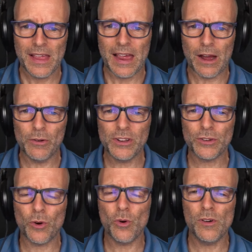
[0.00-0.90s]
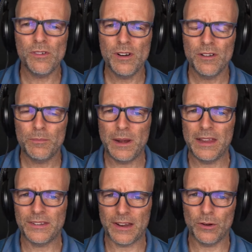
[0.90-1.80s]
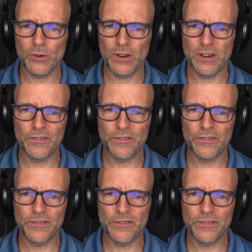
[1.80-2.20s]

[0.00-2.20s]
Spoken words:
How this all plays out in the